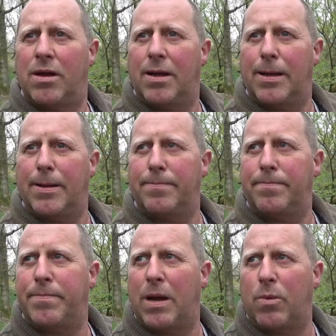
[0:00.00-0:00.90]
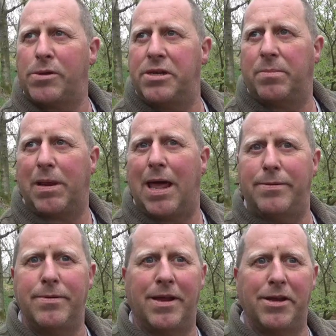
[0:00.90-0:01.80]
Um, that wasn't the
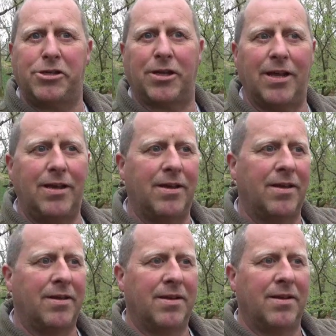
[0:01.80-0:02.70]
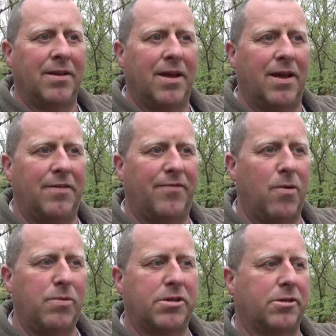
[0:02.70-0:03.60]
plan, initially. Uh, the
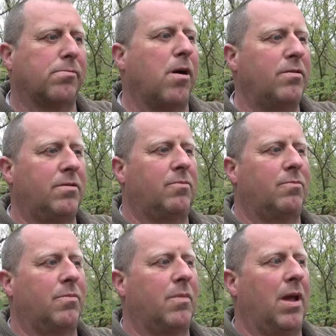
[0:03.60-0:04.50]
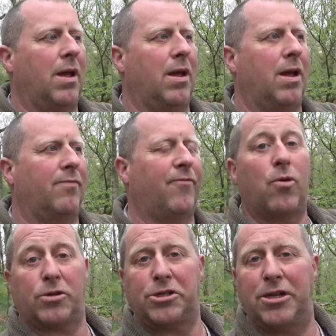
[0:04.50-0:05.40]
phone's just rung. Uh,
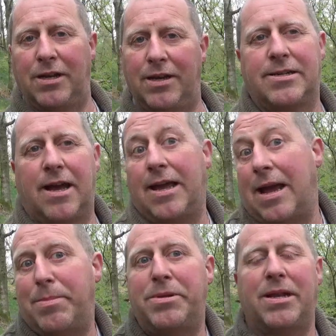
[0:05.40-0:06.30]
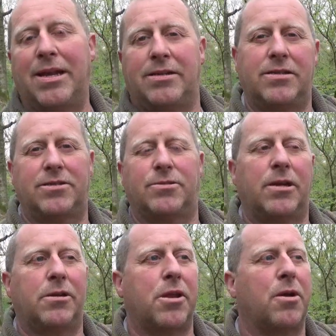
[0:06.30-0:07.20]
fortunately, I am in the Lake
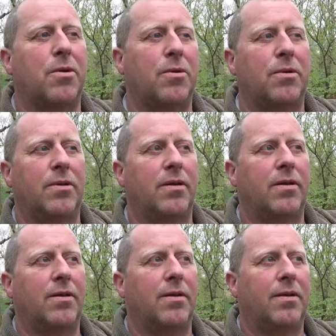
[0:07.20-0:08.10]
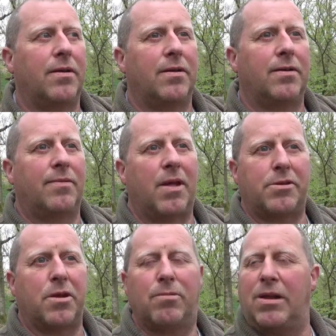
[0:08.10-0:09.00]
District, so
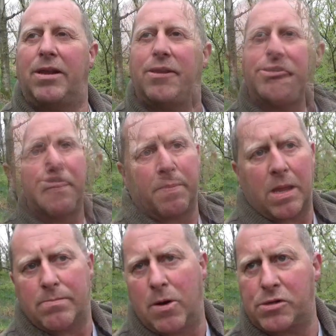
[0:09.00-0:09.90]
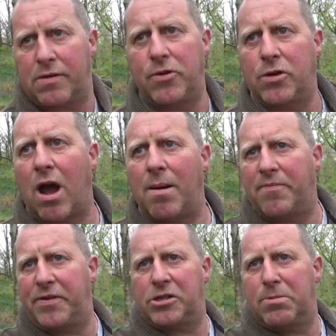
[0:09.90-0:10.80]
that's not really an issue. Most of you carp
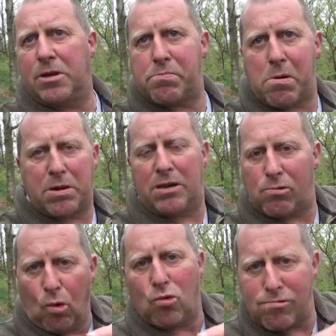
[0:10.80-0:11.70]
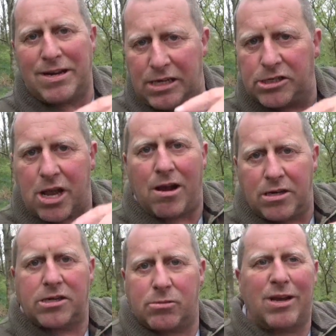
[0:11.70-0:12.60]
fishermen are probably already starting
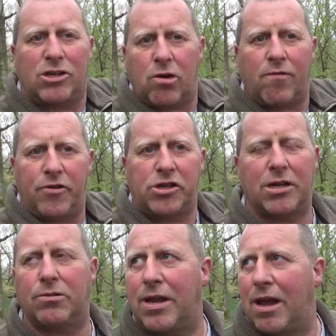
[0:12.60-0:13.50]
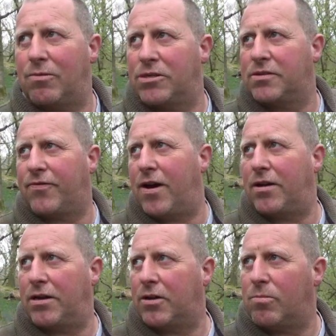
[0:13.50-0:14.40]
to switch off the channel now, which is
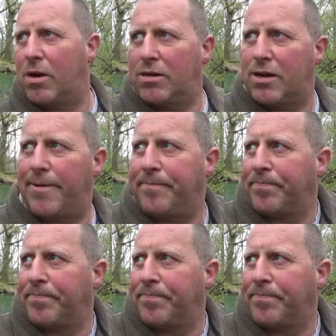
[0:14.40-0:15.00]
fine, I don't mind that.